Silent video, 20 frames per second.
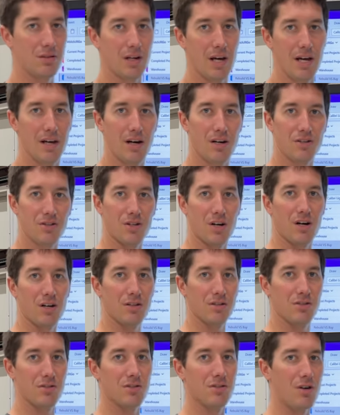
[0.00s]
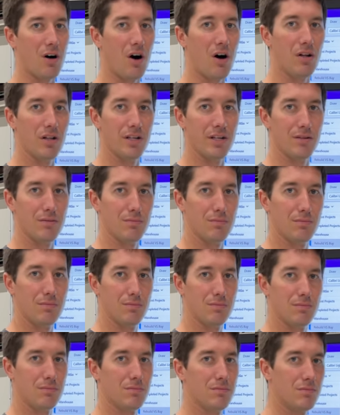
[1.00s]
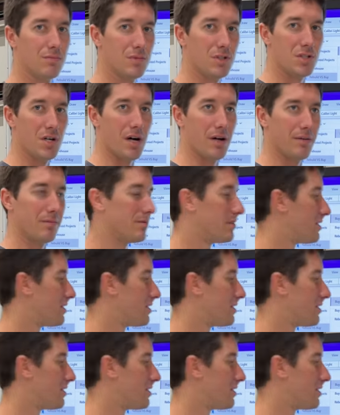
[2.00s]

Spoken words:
$800, all in. It's done.